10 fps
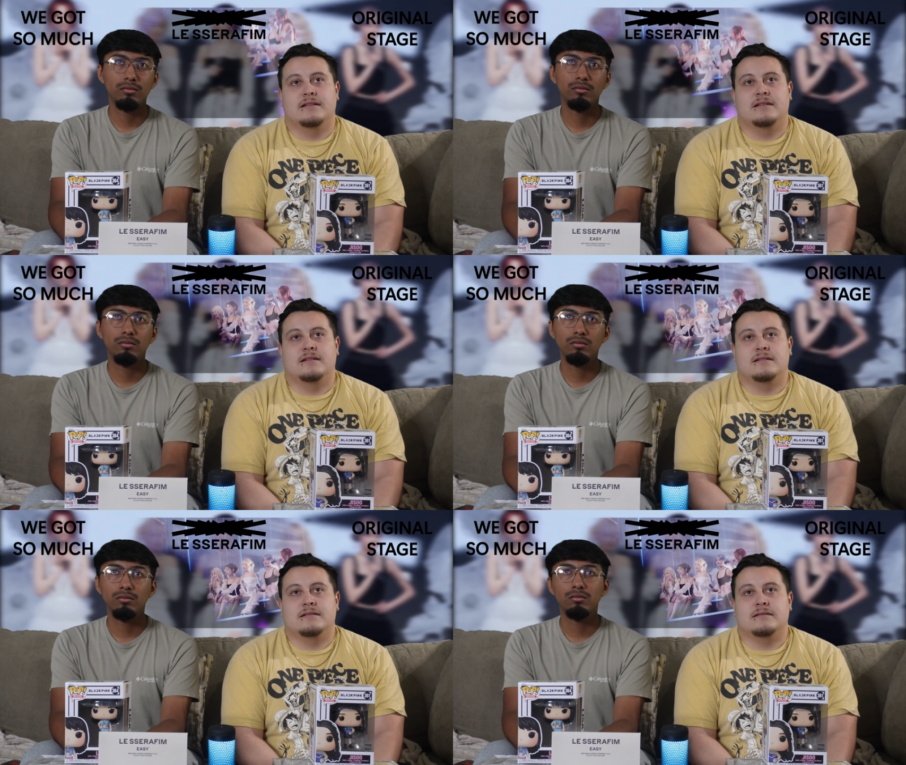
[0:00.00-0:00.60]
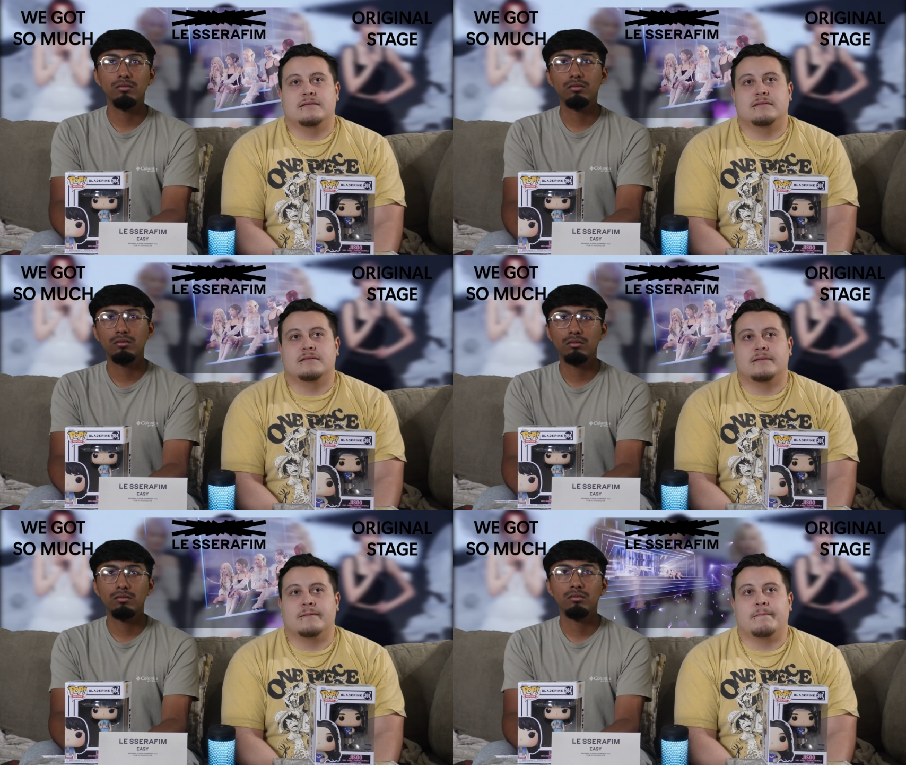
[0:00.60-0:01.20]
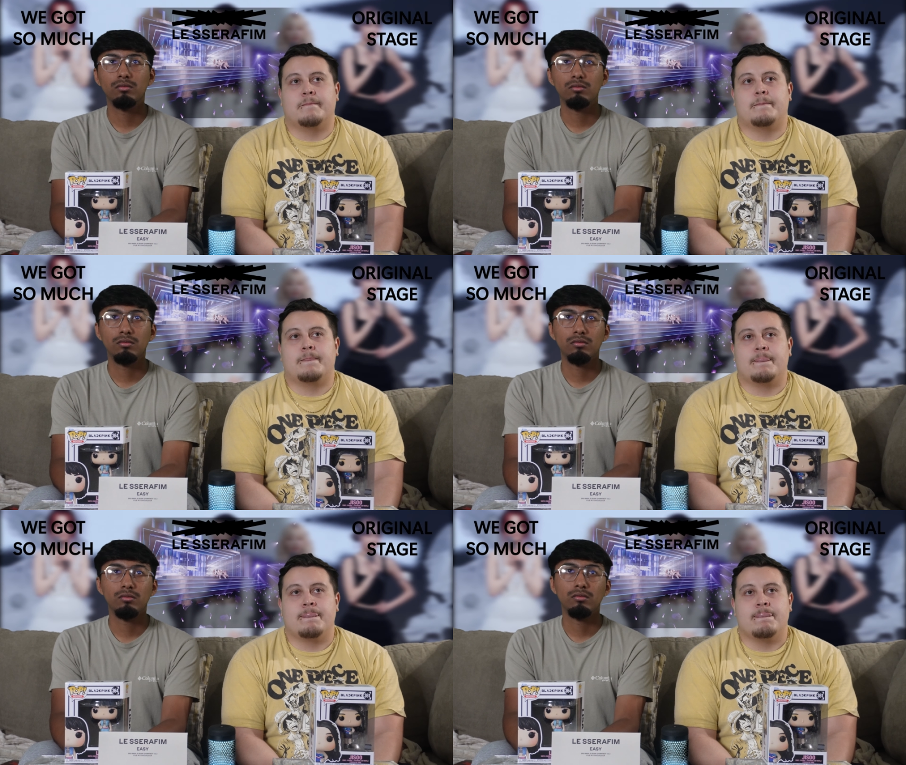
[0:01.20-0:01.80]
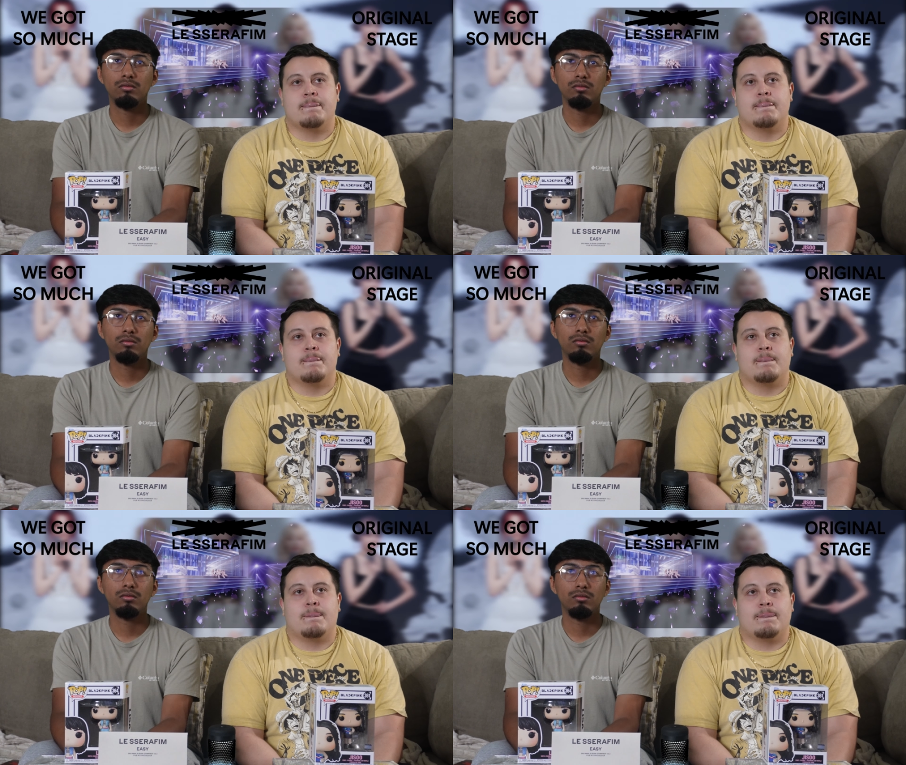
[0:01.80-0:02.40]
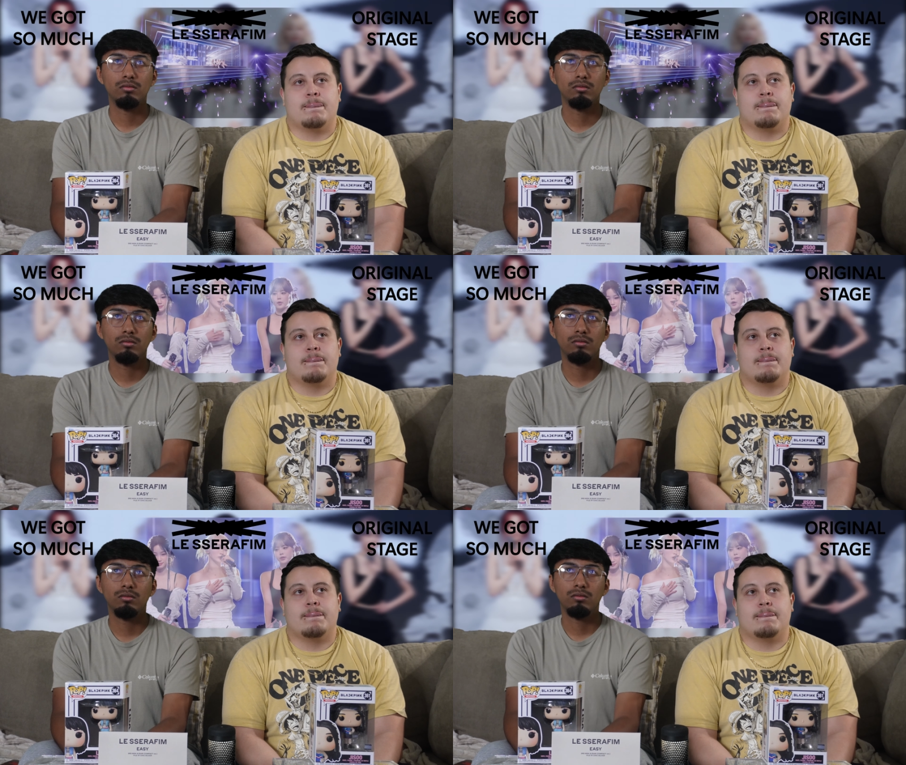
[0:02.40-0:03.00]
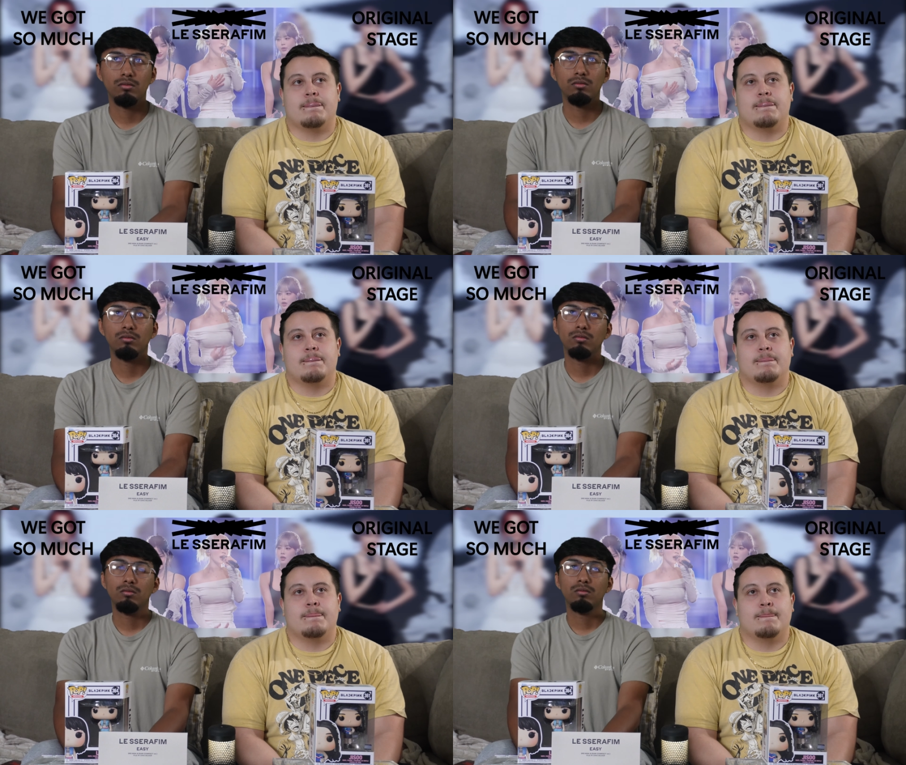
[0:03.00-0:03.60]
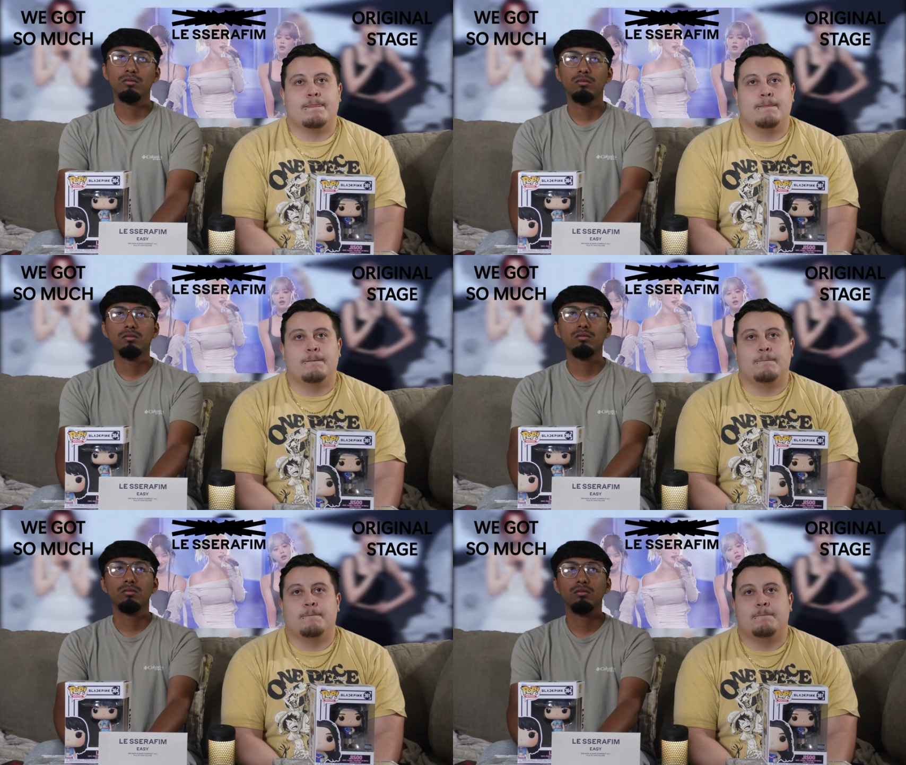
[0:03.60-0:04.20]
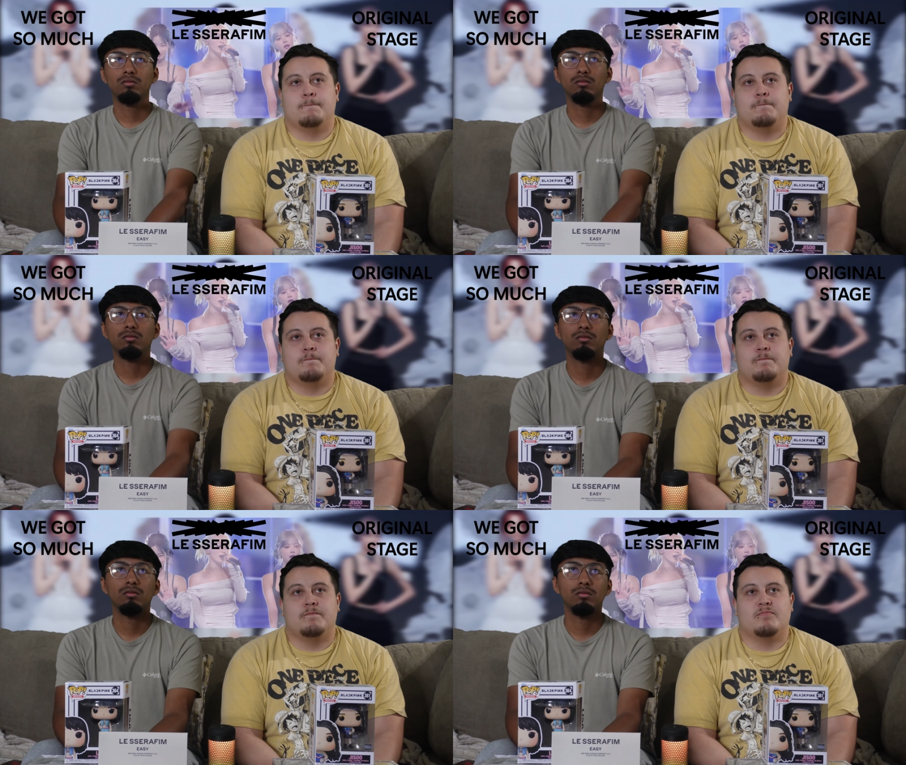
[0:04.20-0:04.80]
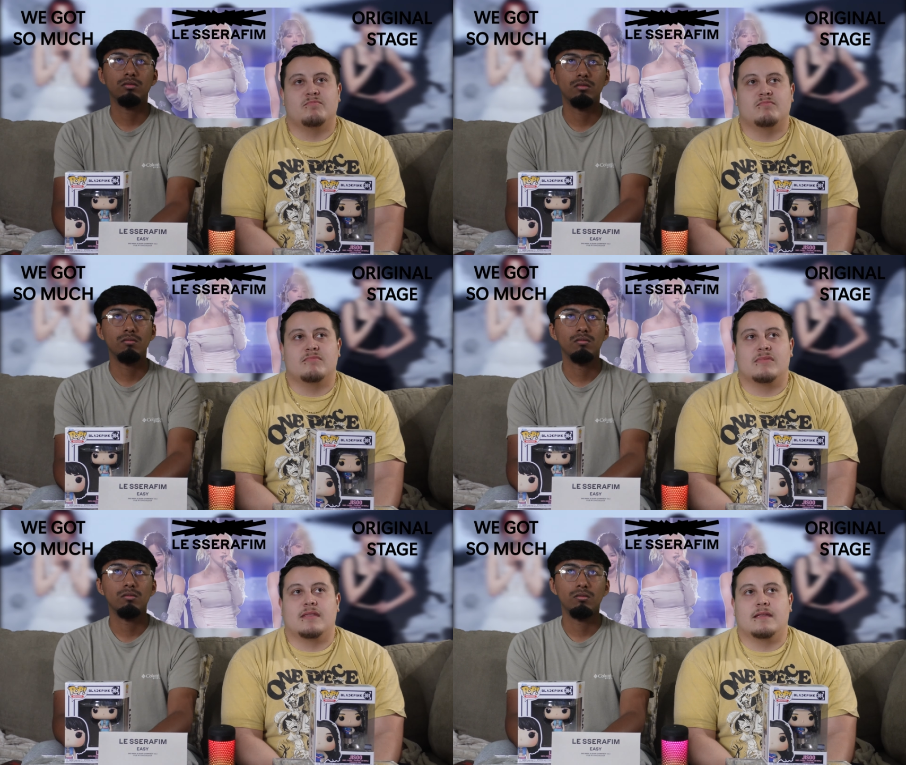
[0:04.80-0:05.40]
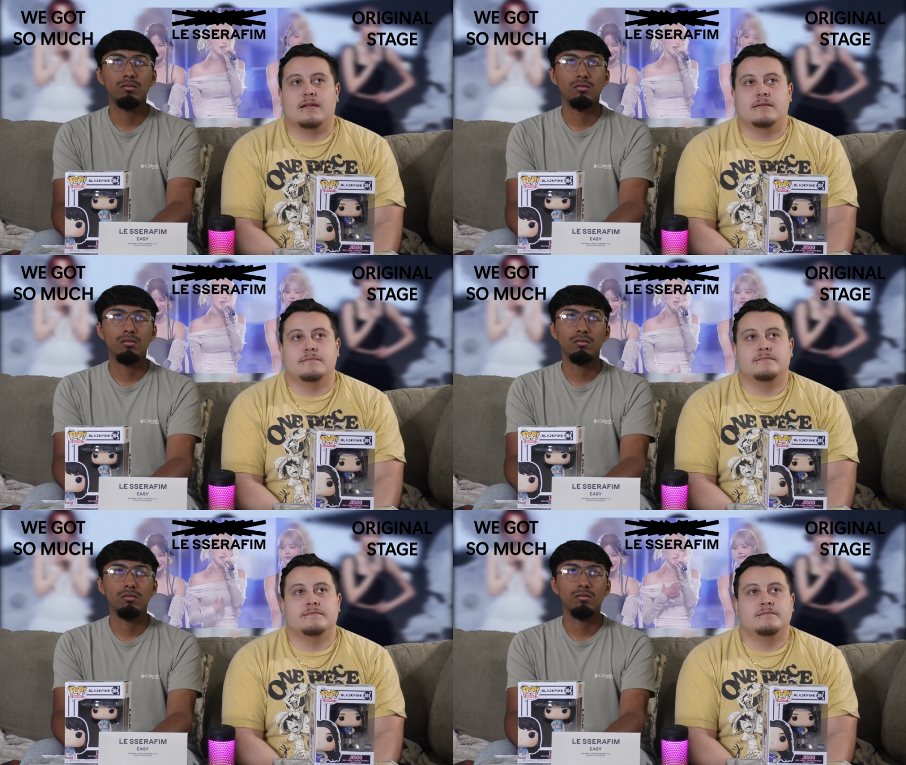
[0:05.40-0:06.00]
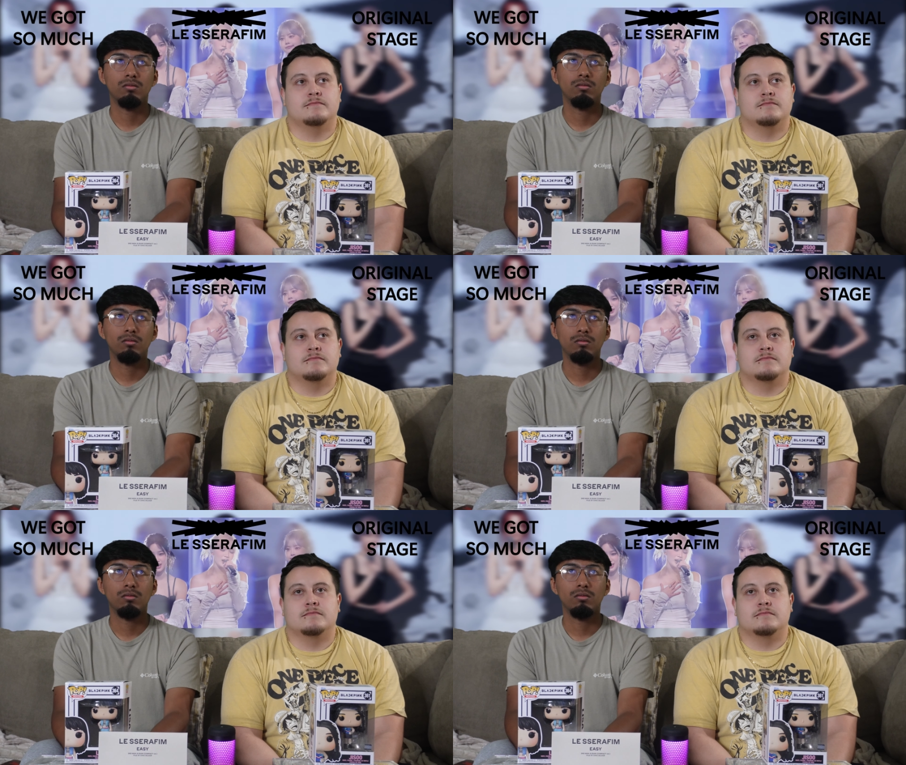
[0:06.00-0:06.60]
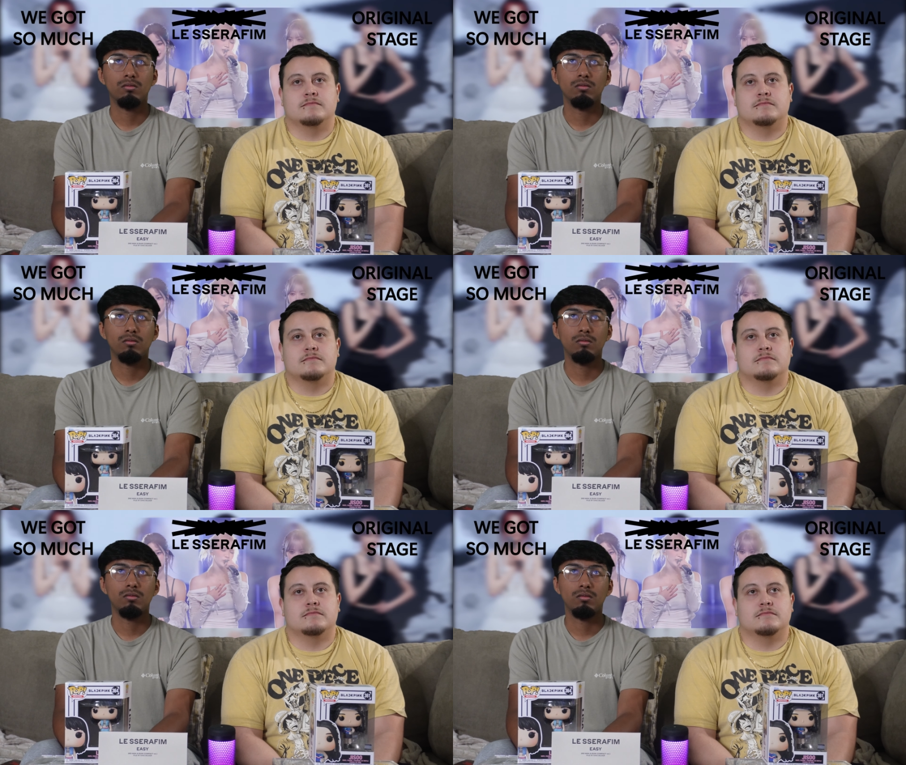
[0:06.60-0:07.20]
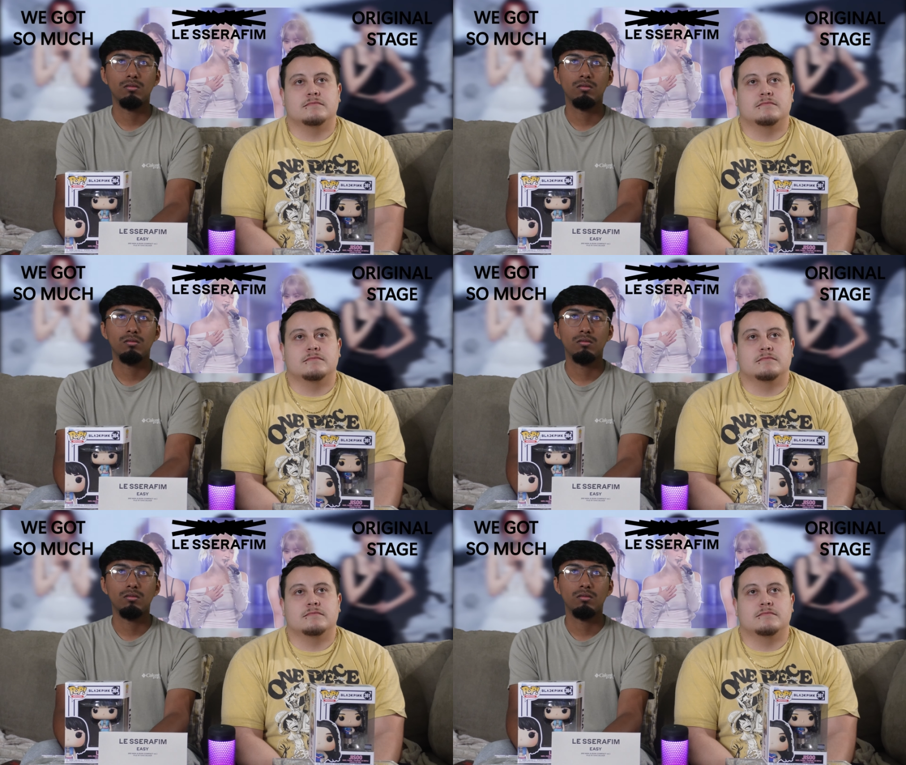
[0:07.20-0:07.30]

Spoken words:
Nothing is said.